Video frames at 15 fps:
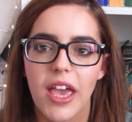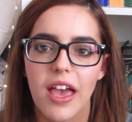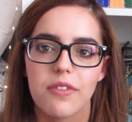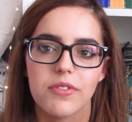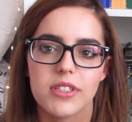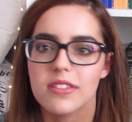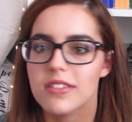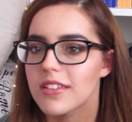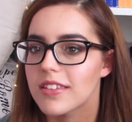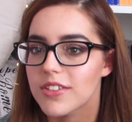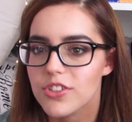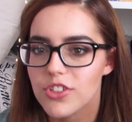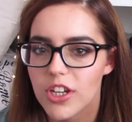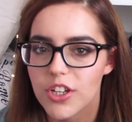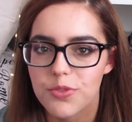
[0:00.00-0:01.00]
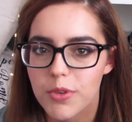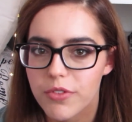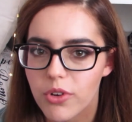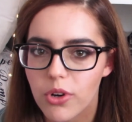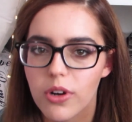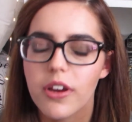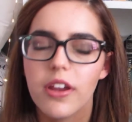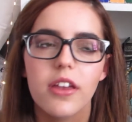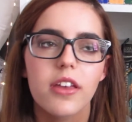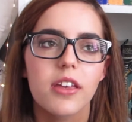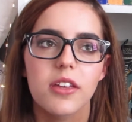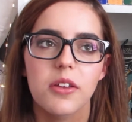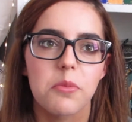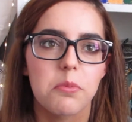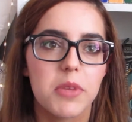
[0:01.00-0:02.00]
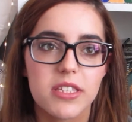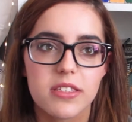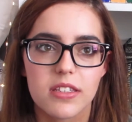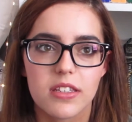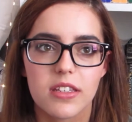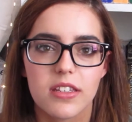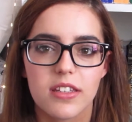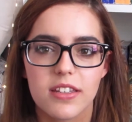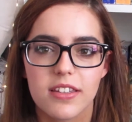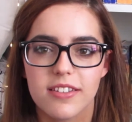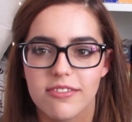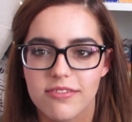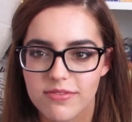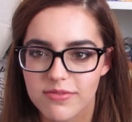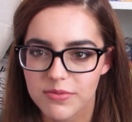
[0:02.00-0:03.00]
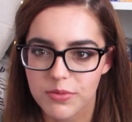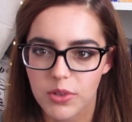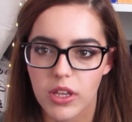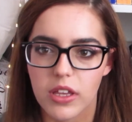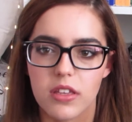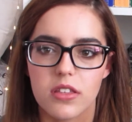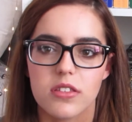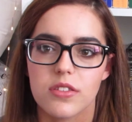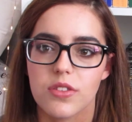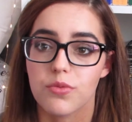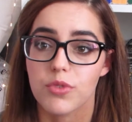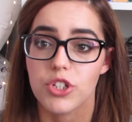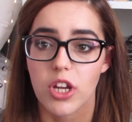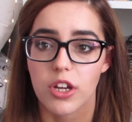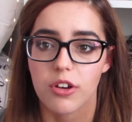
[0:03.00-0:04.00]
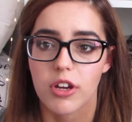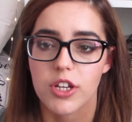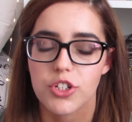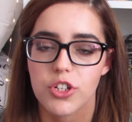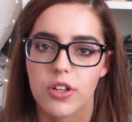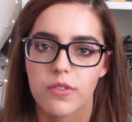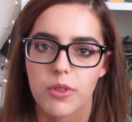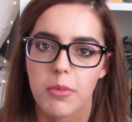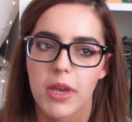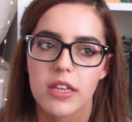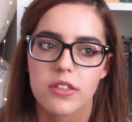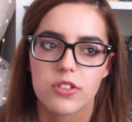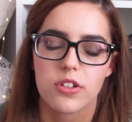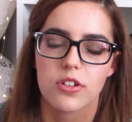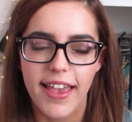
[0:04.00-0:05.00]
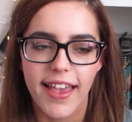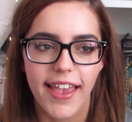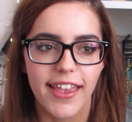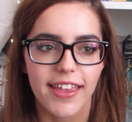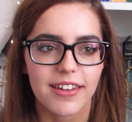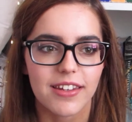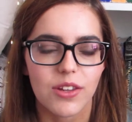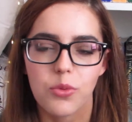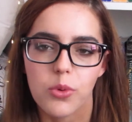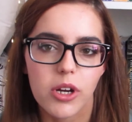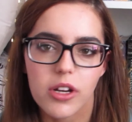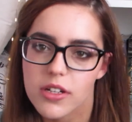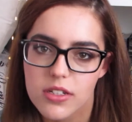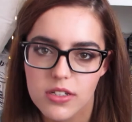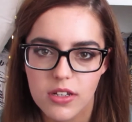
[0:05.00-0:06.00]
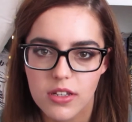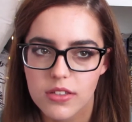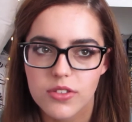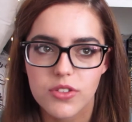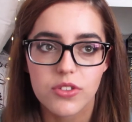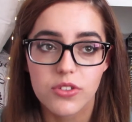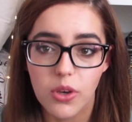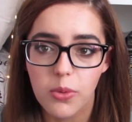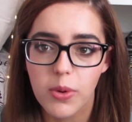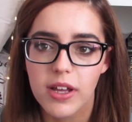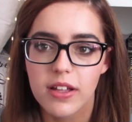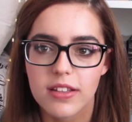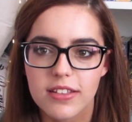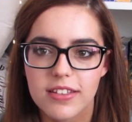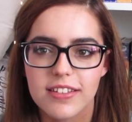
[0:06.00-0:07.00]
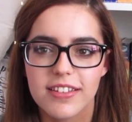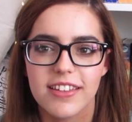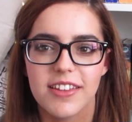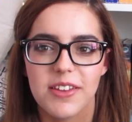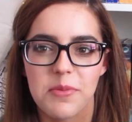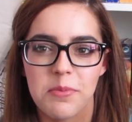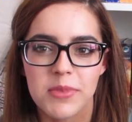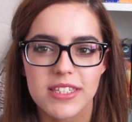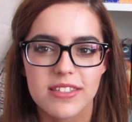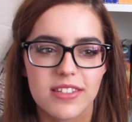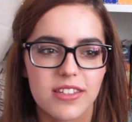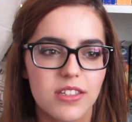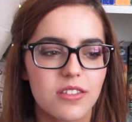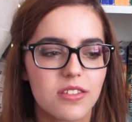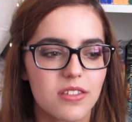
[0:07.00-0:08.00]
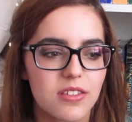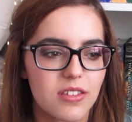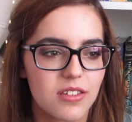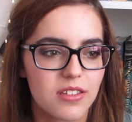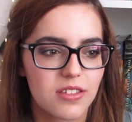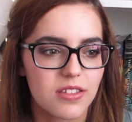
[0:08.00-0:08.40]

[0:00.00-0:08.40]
we haven't seen this change before. Missy is the regeneration of the Master, and it worked so well. Missy is